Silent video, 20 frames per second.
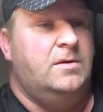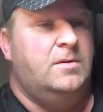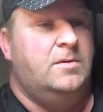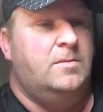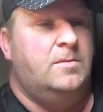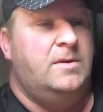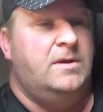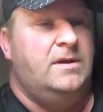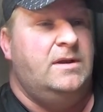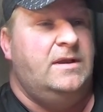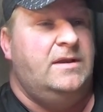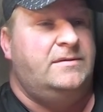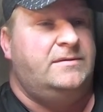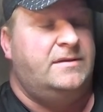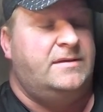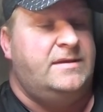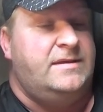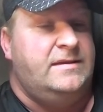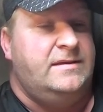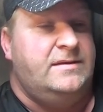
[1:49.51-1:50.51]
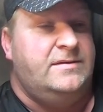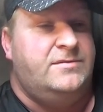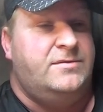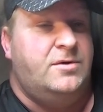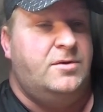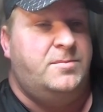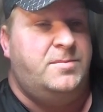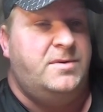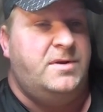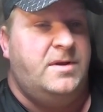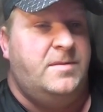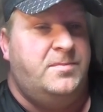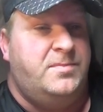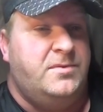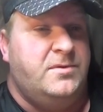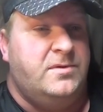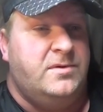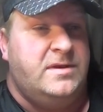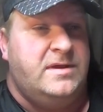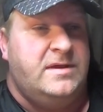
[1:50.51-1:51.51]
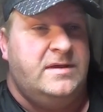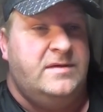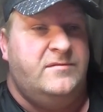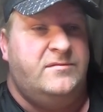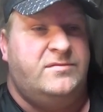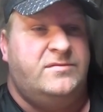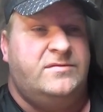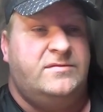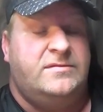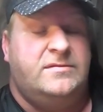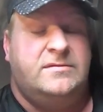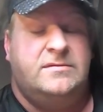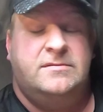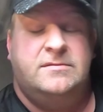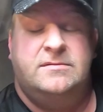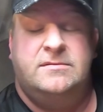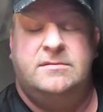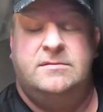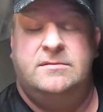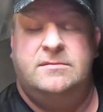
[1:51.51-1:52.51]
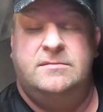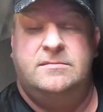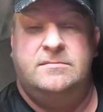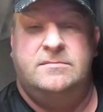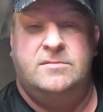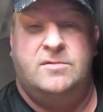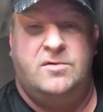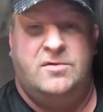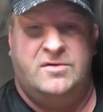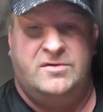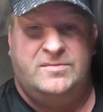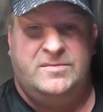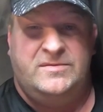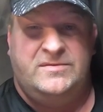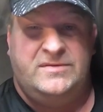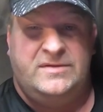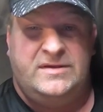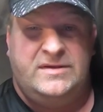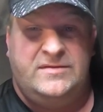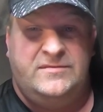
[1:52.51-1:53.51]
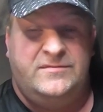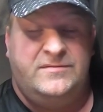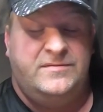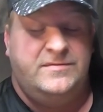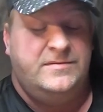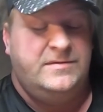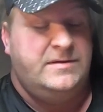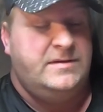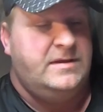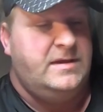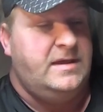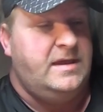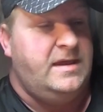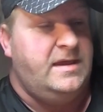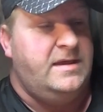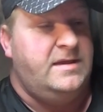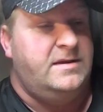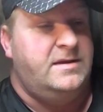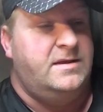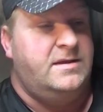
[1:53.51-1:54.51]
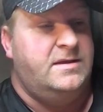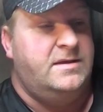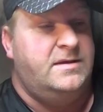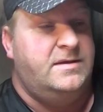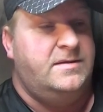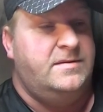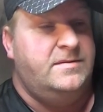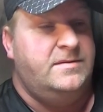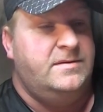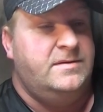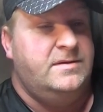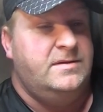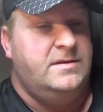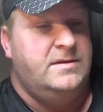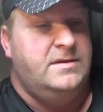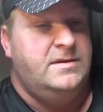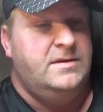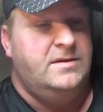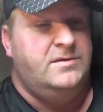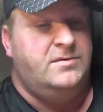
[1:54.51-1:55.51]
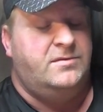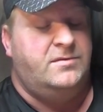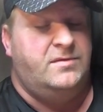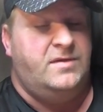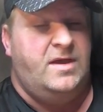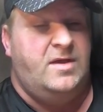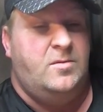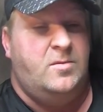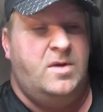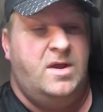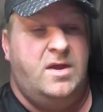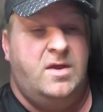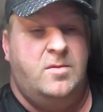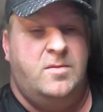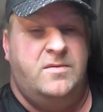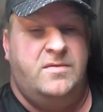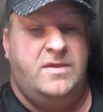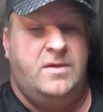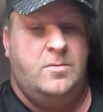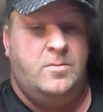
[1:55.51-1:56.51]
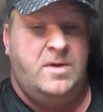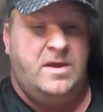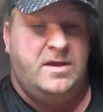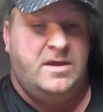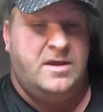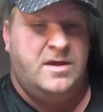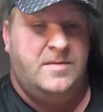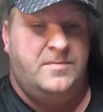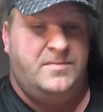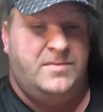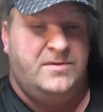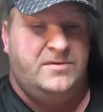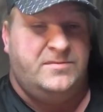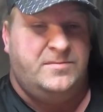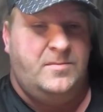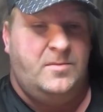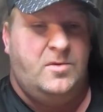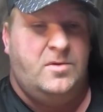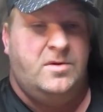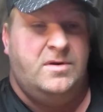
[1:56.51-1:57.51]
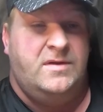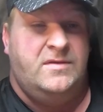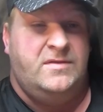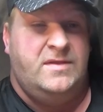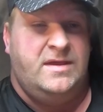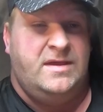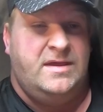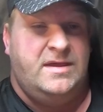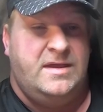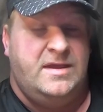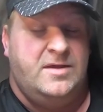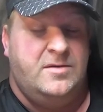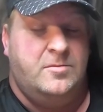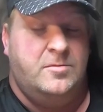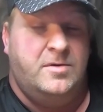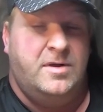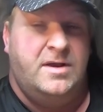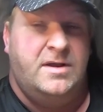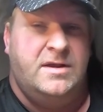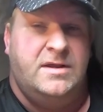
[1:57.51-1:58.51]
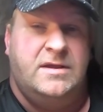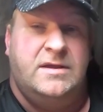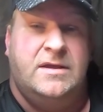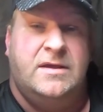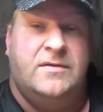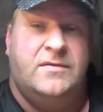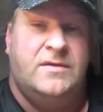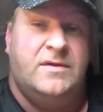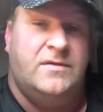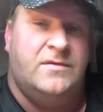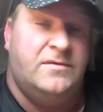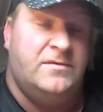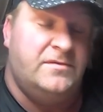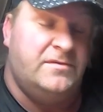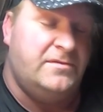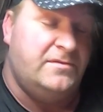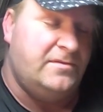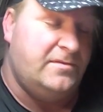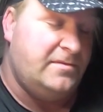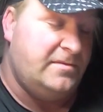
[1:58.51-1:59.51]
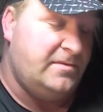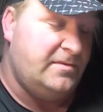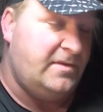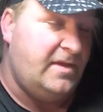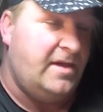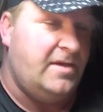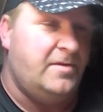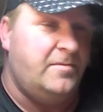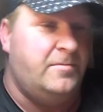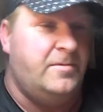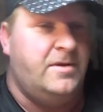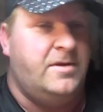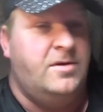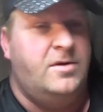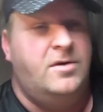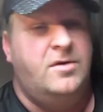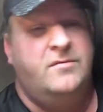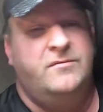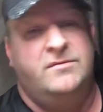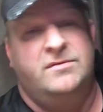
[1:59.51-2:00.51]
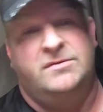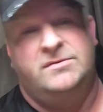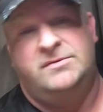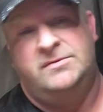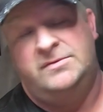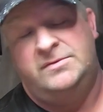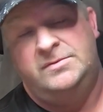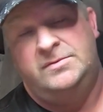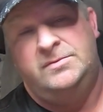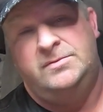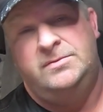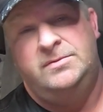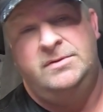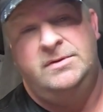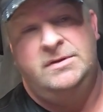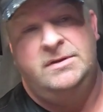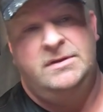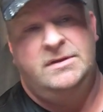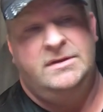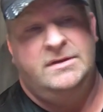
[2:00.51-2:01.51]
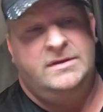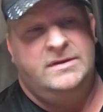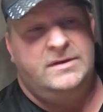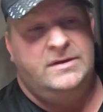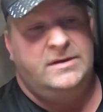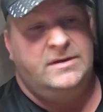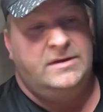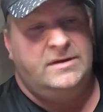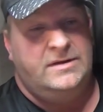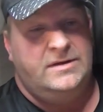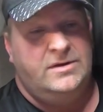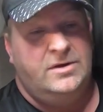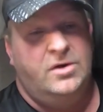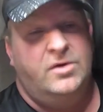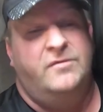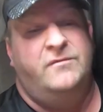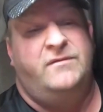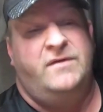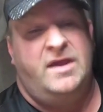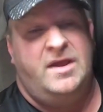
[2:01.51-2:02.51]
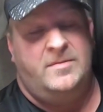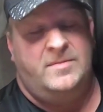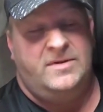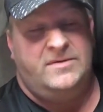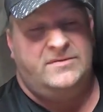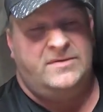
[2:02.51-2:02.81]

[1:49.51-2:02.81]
we let the kids open up their gifts Christmas Eve, and uh, so that way when they wake up this morning, they can get ready, and then we go over to uh, her family's